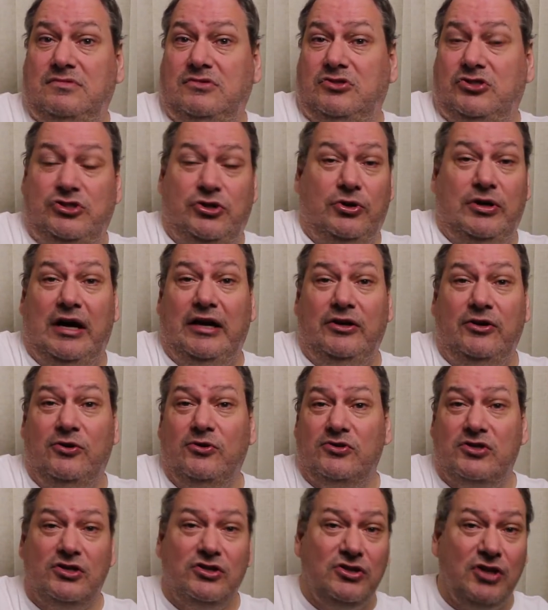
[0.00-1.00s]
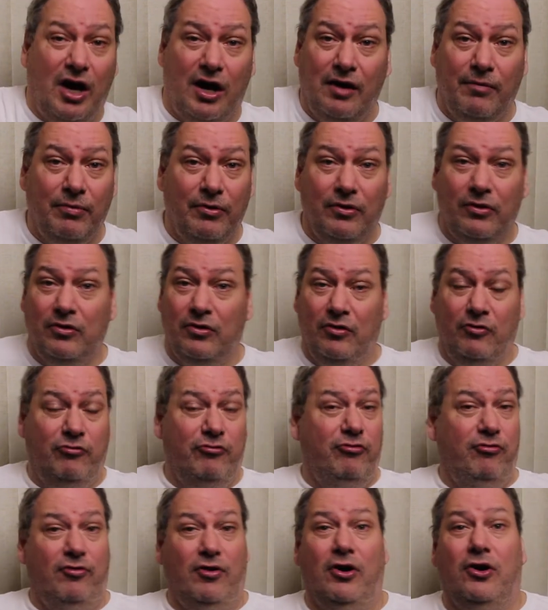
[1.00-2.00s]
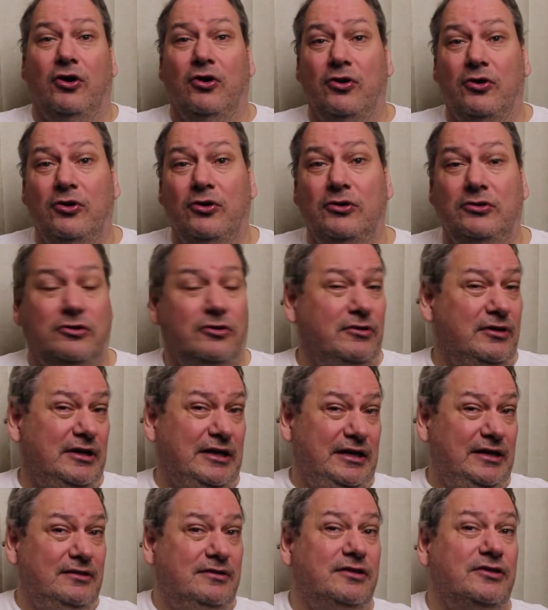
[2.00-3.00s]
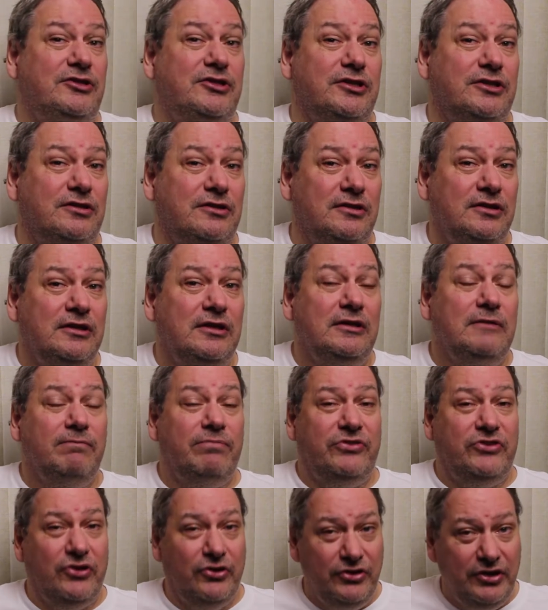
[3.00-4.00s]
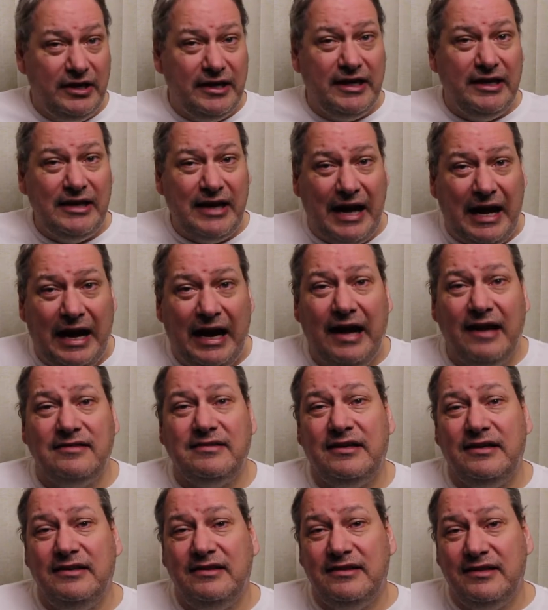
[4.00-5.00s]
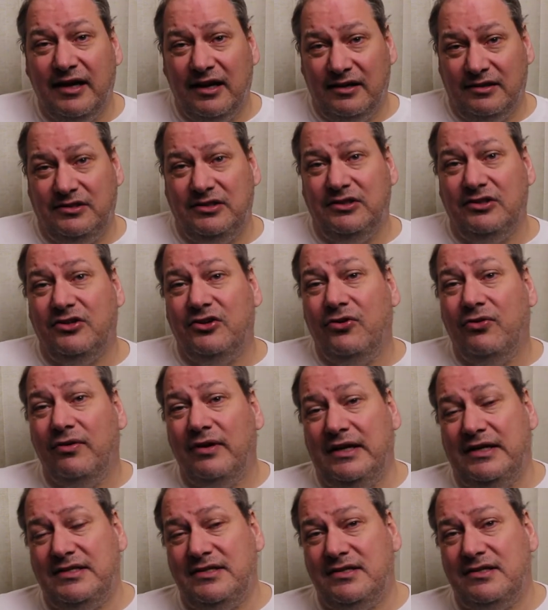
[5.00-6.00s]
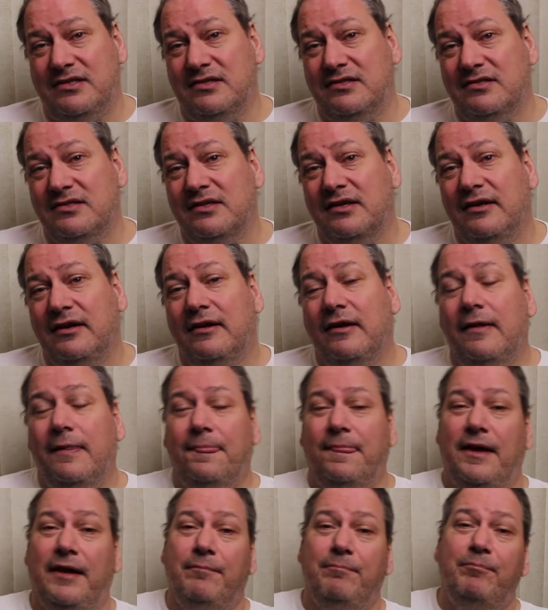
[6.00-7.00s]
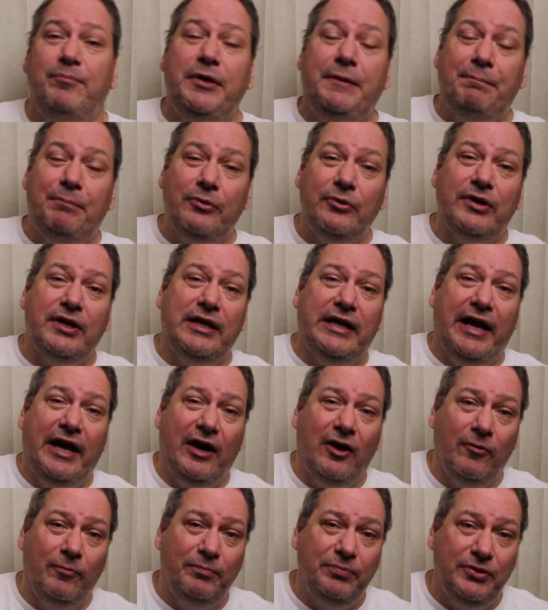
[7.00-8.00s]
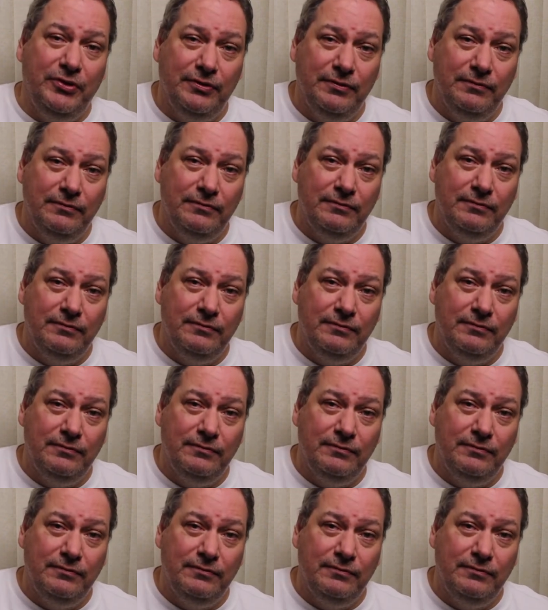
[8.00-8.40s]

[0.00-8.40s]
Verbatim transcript: should I use a double, a float, or an integer? So you can ask intelligent questions and people can help you.